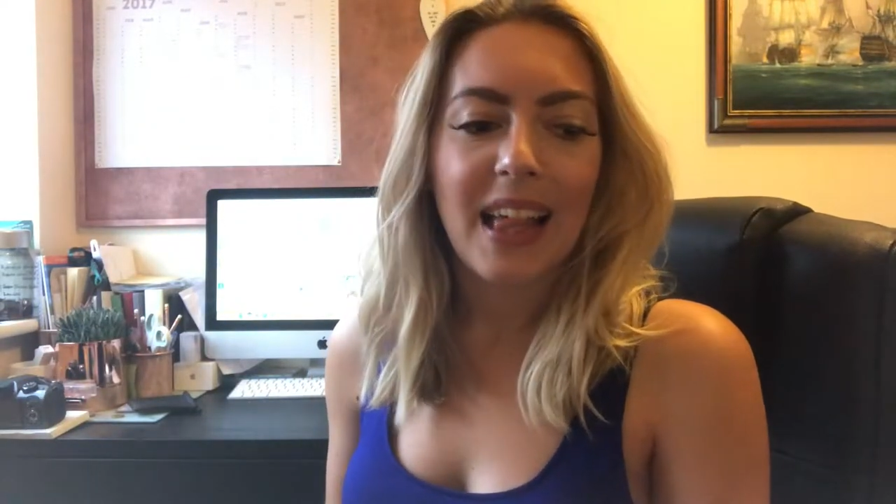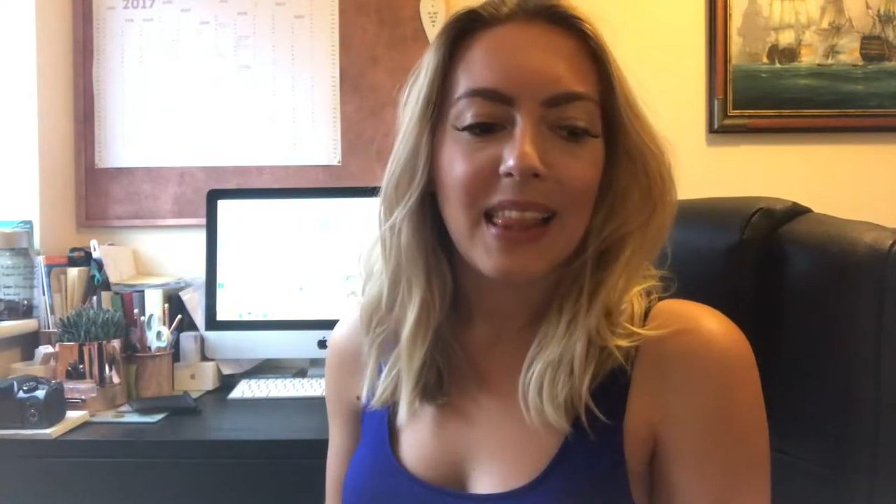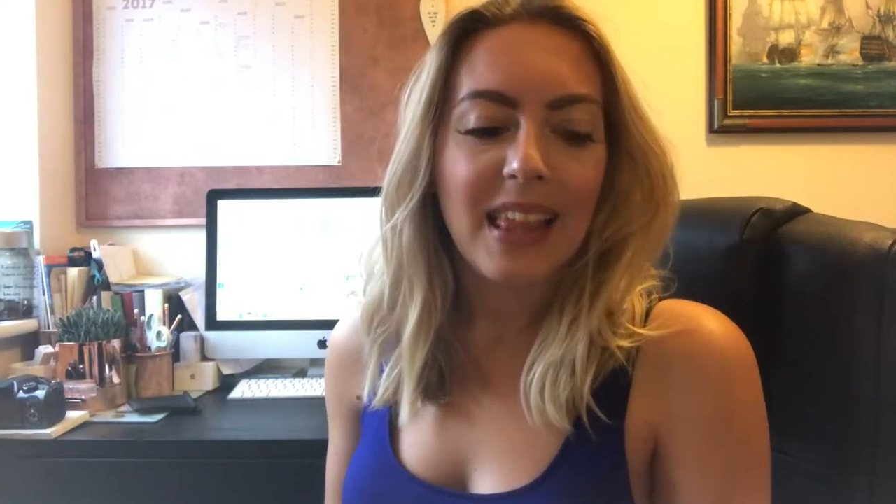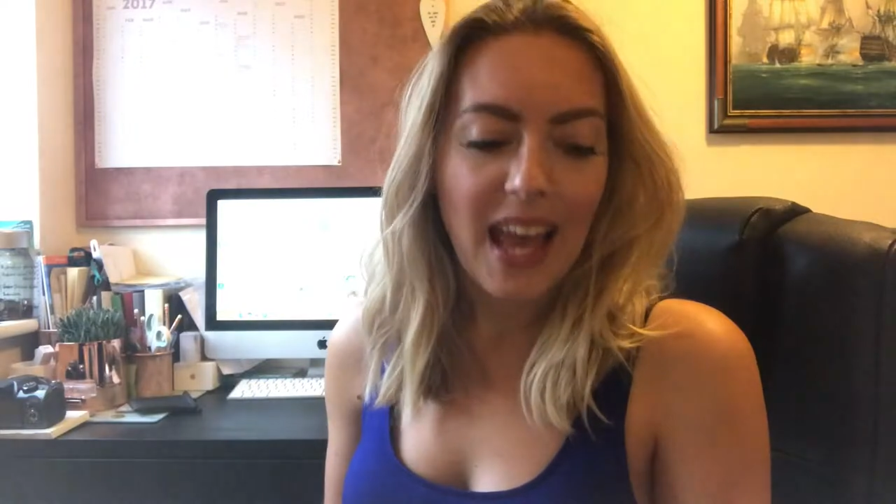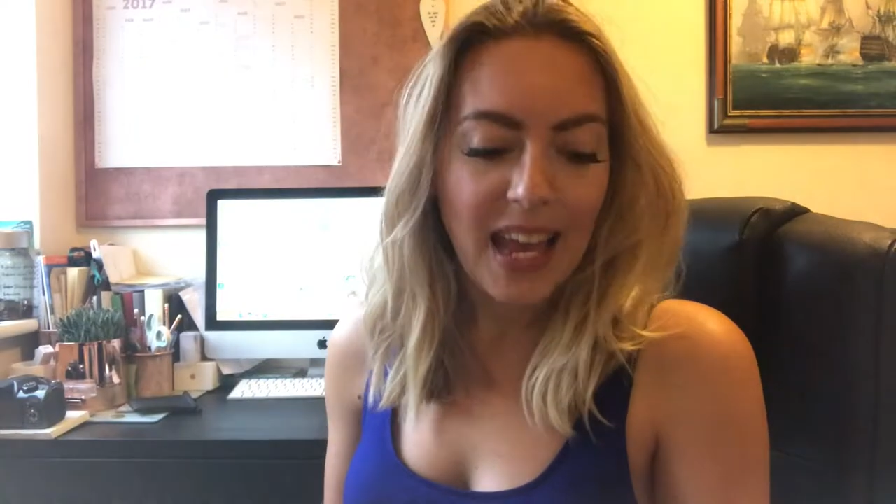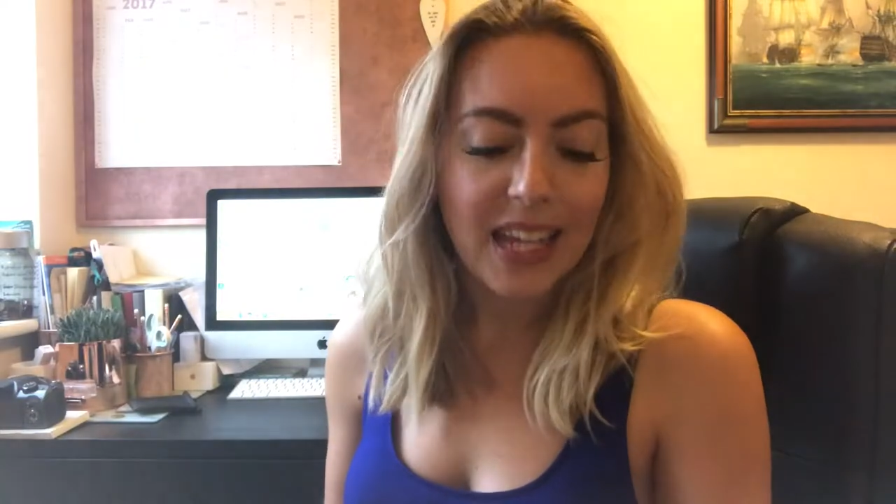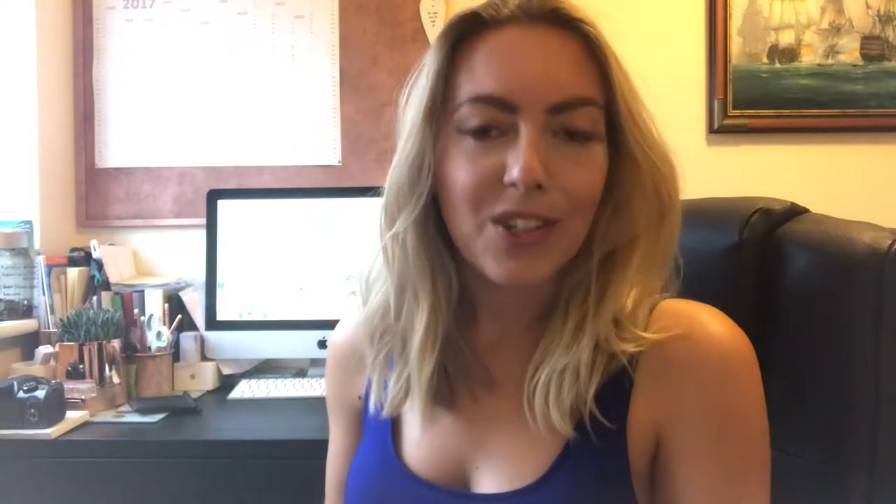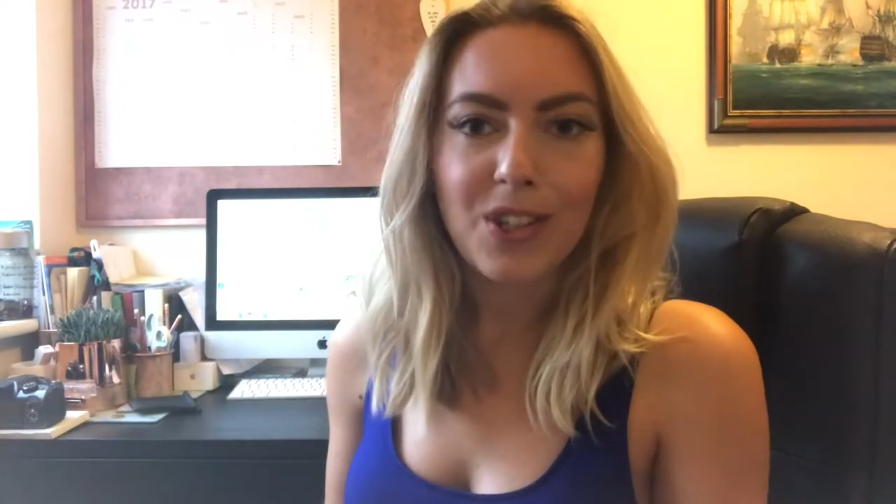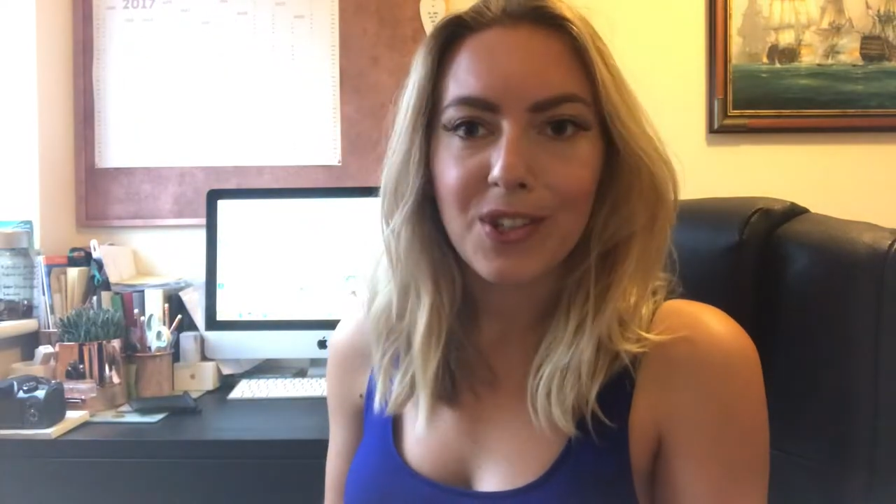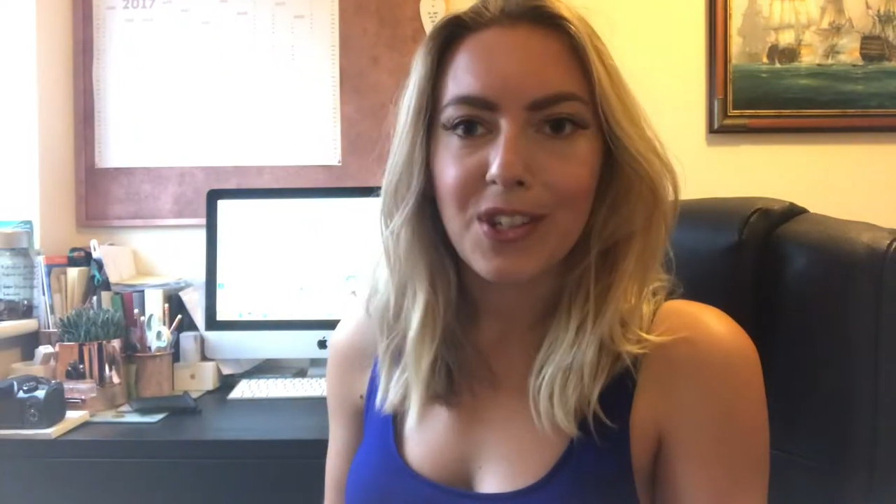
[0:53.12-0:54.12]

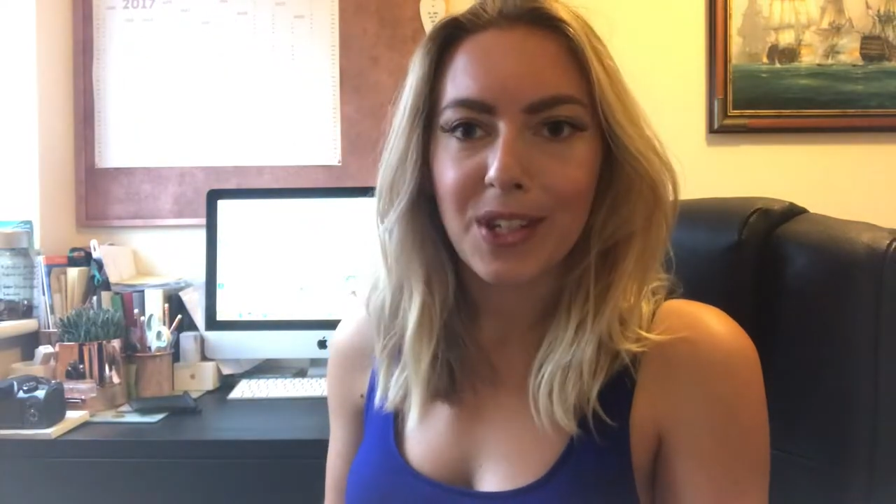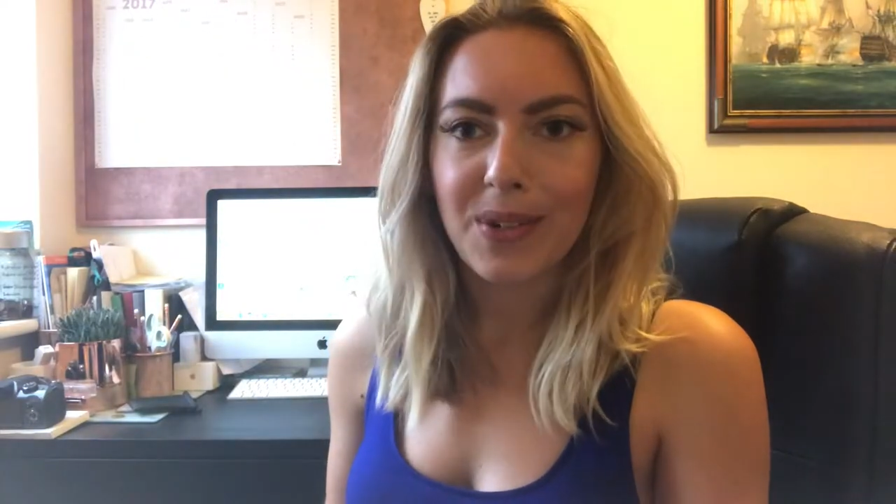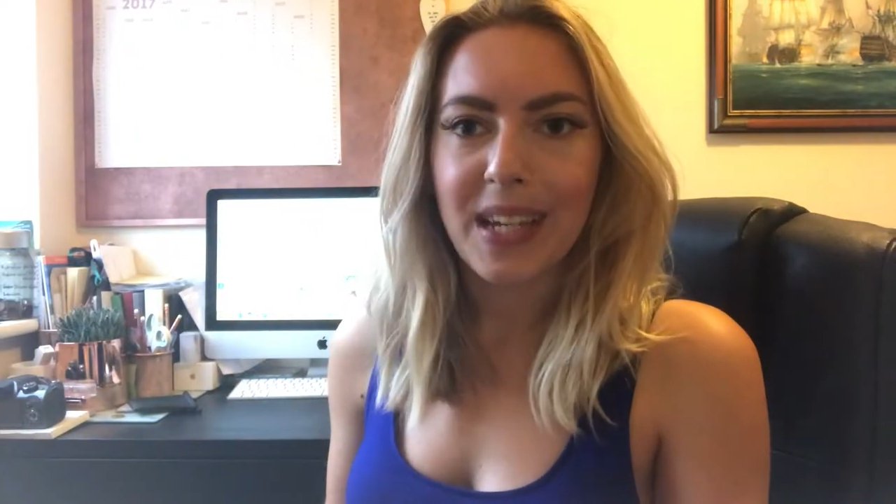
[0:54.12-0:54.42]
They do